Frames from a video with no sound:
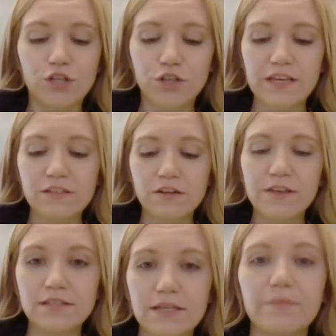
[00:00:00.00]
So these are
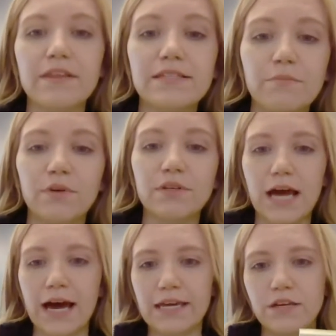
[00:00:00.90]
some of the symbols
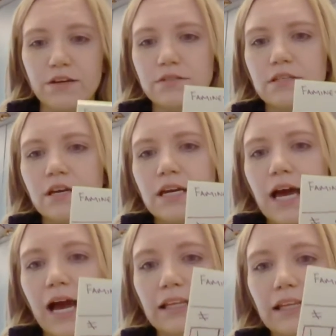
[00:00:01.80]
I use.
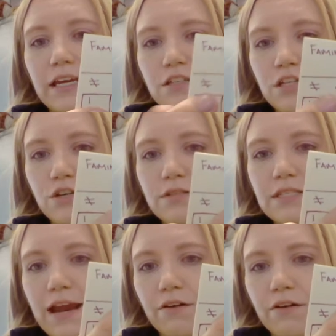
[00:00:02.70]
I like to use
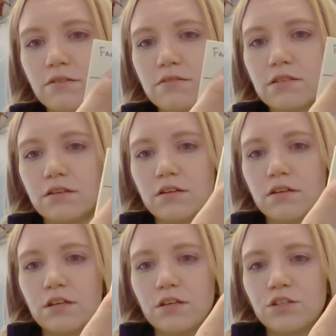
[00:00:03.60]
arrows
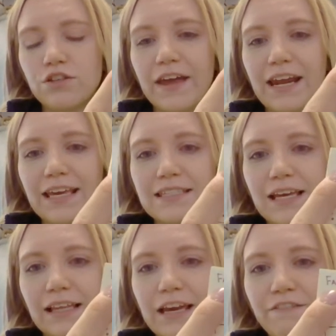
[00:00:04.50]
so that I can
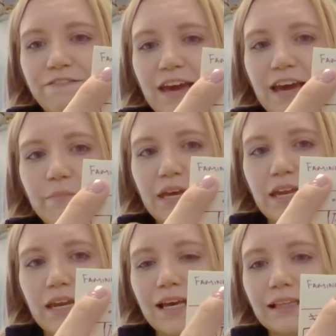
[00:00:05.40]
say like
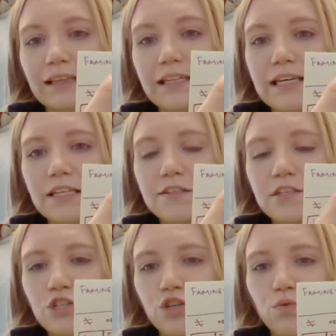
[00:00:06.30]
famine
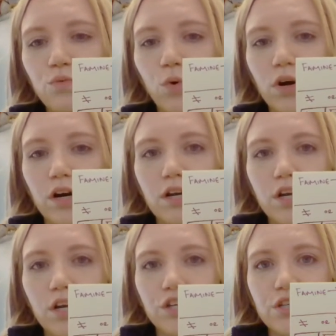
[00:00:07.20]
leads to war.
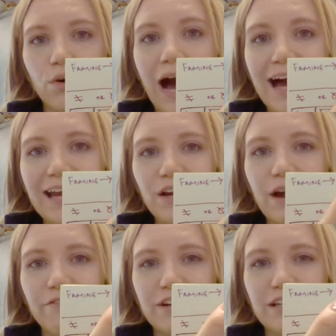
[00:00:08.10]
So I know
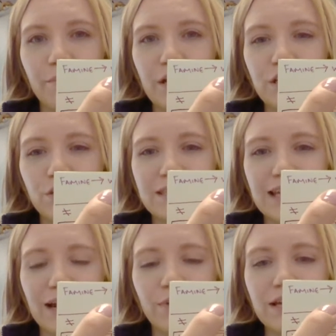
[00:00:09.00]
every time I do a
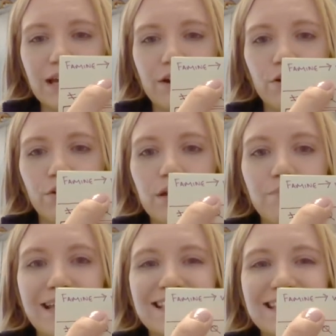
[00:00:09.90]
sideways arrow,
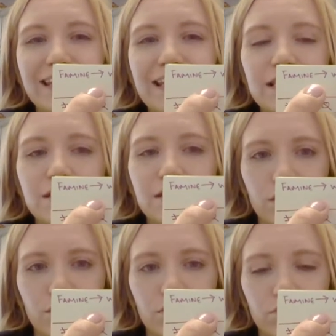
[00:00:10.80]
it means leads
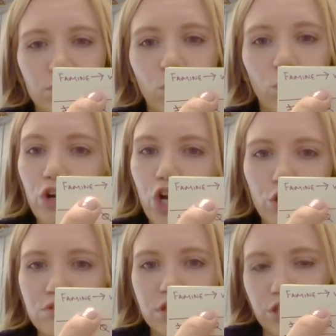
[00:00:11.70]
to or
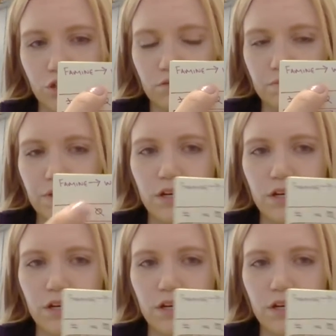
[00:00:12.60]
goes to.